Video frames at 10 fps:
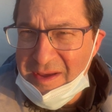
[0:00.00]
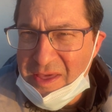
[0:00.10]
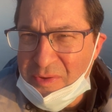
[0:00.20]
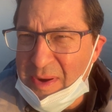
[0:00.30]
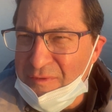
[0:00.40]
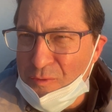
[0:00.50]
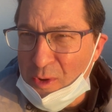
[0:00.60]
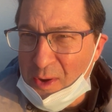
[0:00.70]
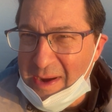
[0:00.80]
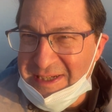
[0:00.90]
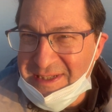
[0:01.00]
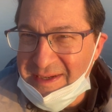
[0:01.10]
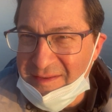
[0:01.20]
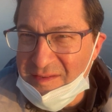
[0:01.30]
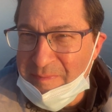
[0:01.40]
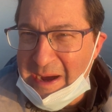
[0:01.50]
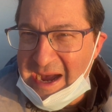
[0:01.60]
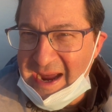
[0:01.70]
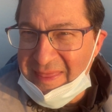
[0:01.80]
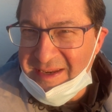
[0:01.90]
3 or 4 questions
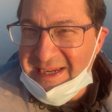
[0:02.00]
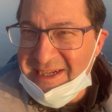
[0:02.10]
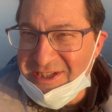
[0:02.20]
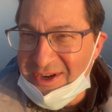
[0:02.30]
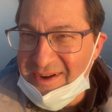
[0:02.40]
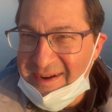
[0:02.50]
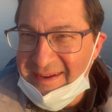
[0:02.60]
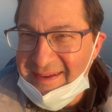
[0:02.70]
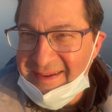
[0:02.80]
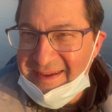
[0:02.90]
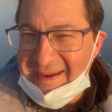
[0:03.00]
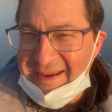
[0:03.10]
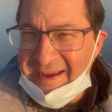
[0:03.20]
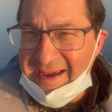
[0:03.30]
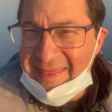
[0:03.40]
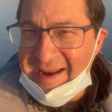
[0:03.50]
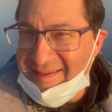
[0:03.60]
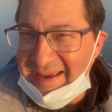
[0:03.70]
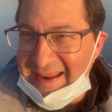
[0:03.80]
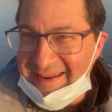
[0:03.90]
by the teacher, and that's it.